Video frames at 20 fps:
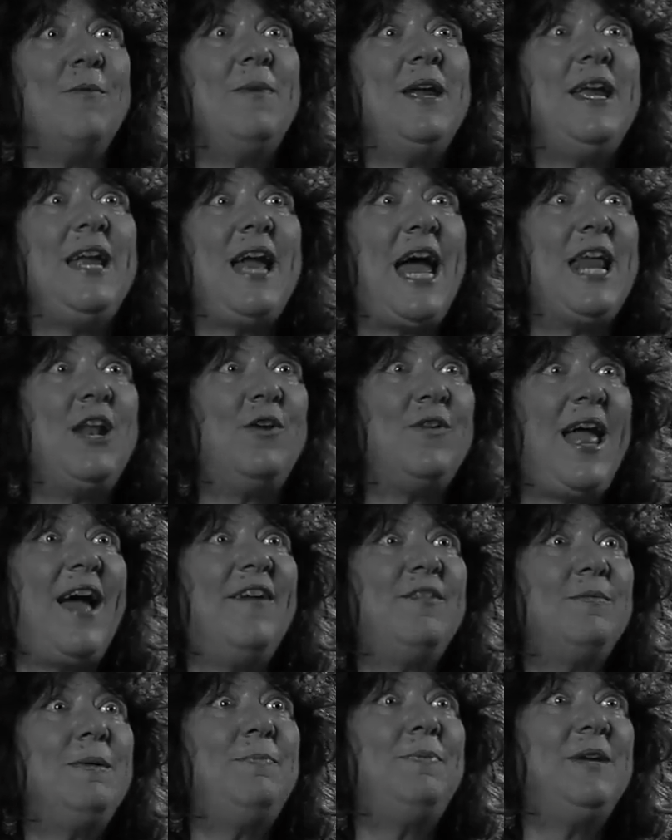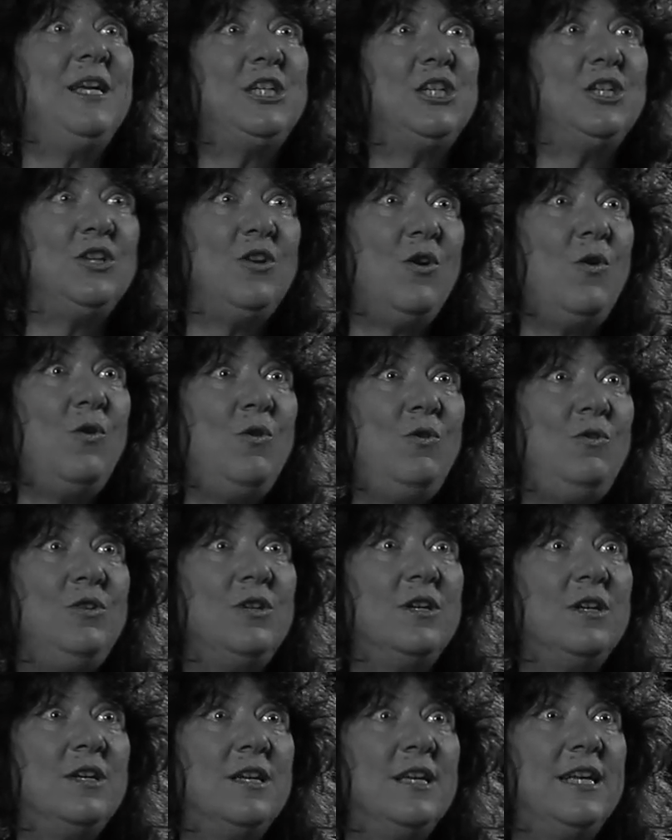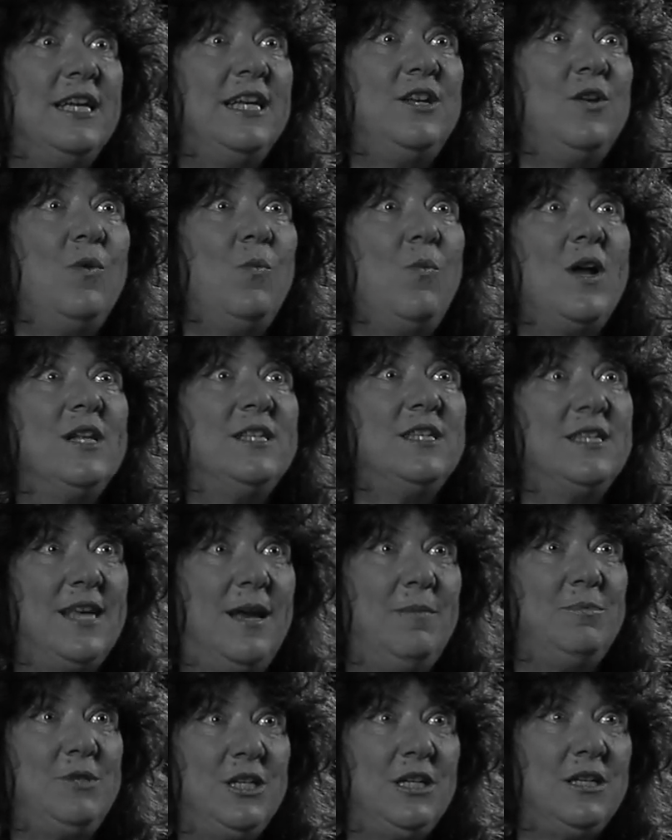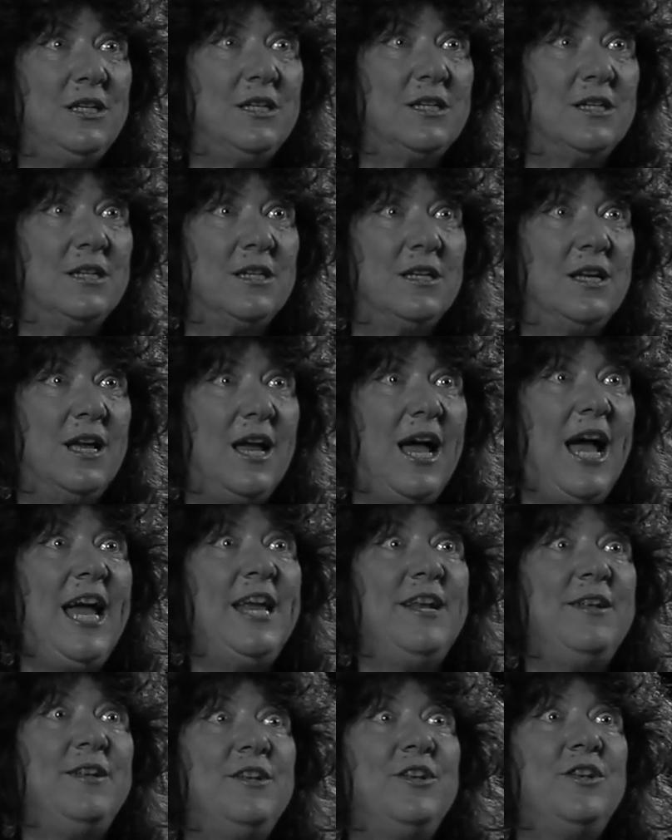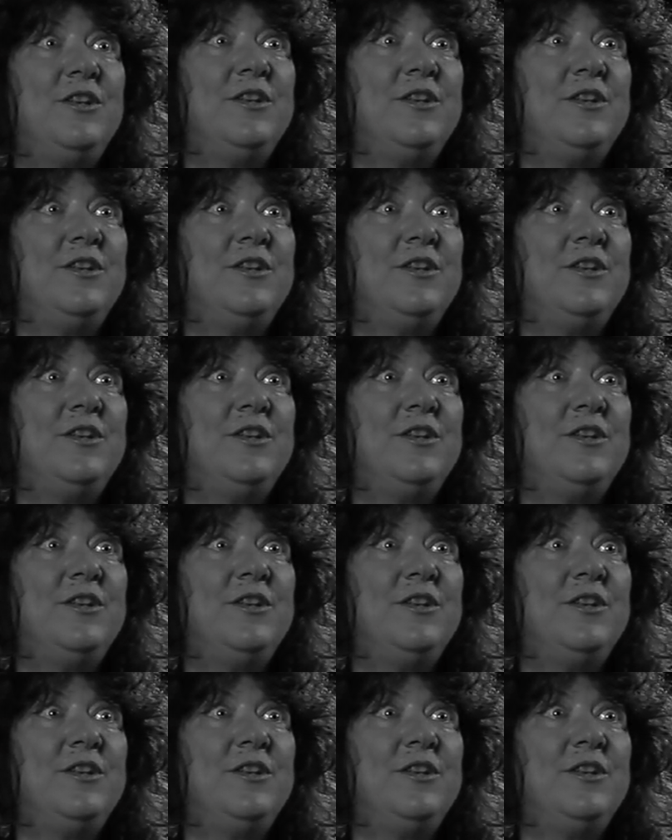for me, I don't have to be pigeonholed into one subject. I